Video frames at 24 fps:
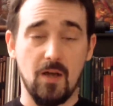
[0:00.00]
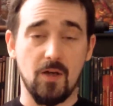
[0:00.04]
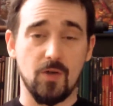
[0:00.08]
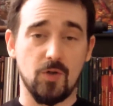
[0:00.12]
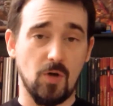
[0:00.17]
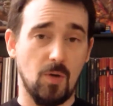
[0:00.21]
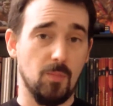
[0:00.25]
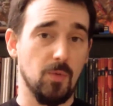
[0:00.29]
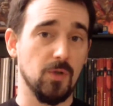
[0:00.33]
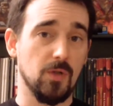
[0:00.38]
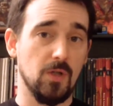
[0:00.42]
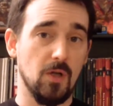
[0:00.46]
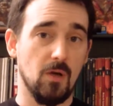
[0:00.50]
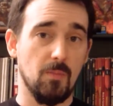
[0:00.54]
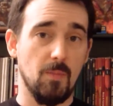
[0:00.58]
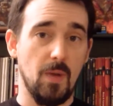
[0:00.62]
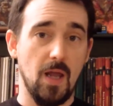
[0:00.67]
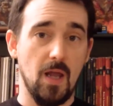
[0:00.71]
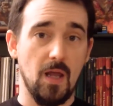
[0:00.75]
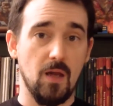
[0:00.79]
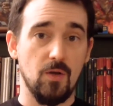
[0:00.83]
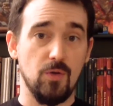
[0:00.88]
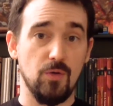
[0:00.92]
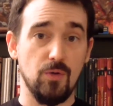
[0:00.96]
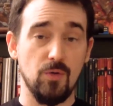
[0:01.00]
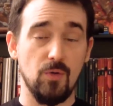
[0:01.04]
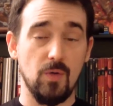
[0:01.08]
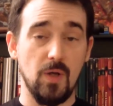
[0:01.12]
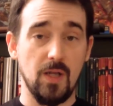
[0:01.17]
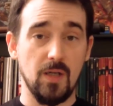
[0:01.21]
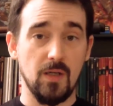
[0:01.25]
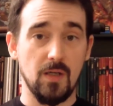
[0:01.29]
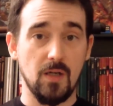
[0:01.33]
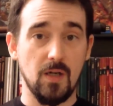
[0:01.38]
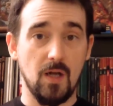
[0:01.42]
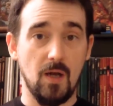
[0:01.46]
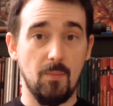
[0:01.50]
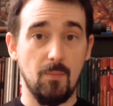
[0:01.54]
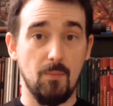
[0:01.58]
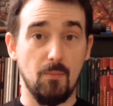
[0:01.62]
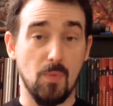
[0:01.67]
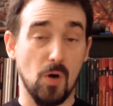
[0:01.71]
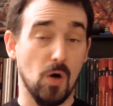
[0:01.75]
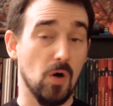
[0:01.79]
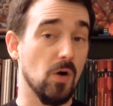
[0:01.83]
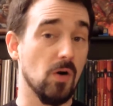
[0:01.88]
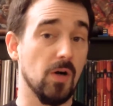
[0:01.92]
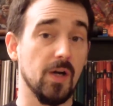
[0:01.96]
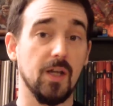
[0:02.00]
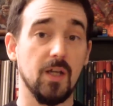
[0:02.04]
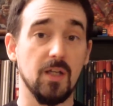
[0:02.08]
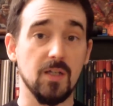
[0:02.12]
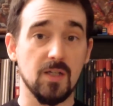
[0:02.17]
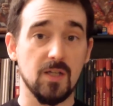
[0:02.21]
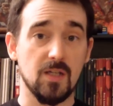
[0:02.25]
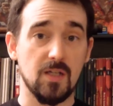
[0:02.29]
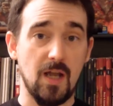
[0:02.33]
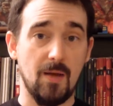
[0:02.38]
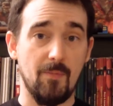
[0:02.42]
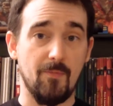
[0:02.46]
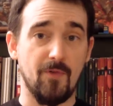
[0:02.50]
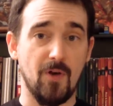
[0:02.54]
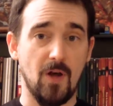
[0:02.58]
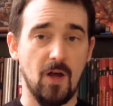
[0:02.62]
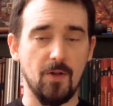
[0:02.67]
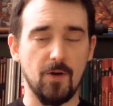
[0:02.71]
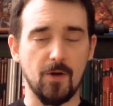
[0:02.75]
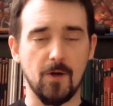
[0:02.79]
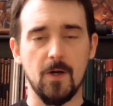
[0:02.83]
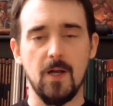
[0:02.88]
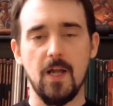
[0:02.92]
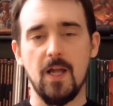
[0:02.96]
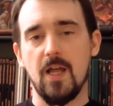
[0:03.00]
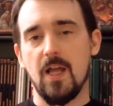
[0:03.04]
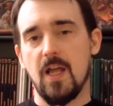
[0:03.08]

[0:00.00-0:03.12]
a troubled young man, who ended up murdering his stepfather.